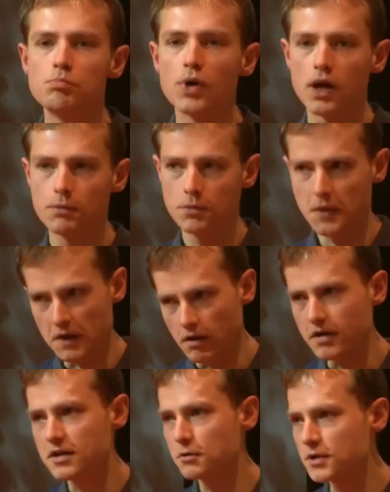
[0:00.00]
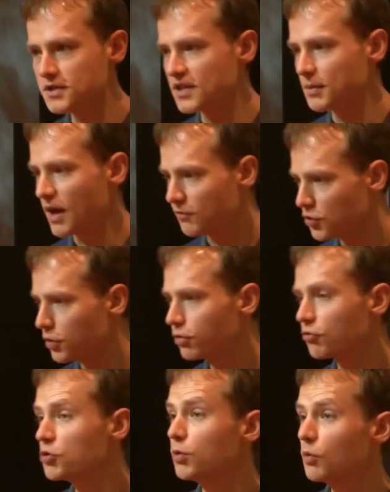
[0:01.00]
but the idea is to have good
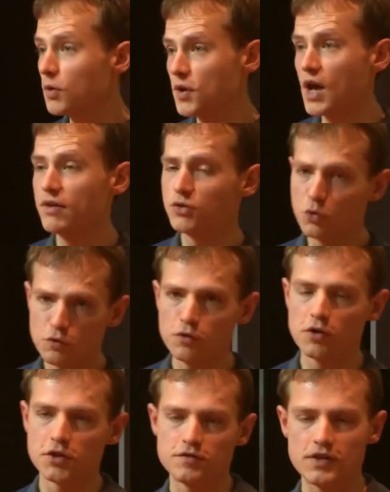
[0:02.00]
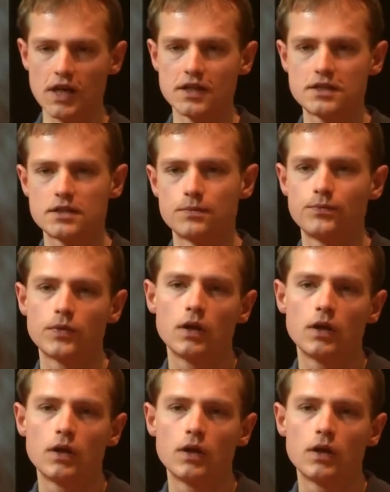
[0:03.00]
throughput when you have an awful lot of tests.